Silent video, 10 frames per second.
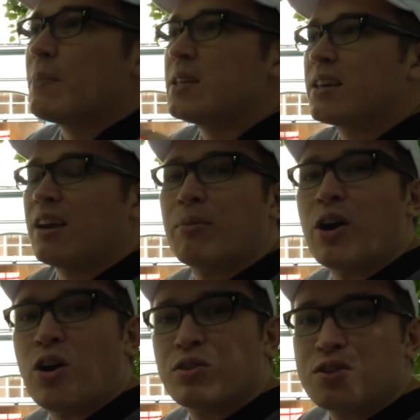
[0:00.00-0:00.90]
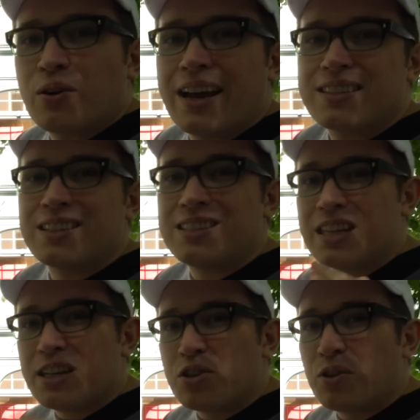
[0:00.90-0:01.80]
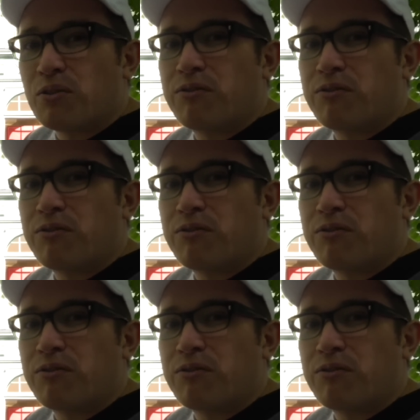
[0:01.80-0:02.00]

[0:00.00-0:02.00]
This camera also has a digital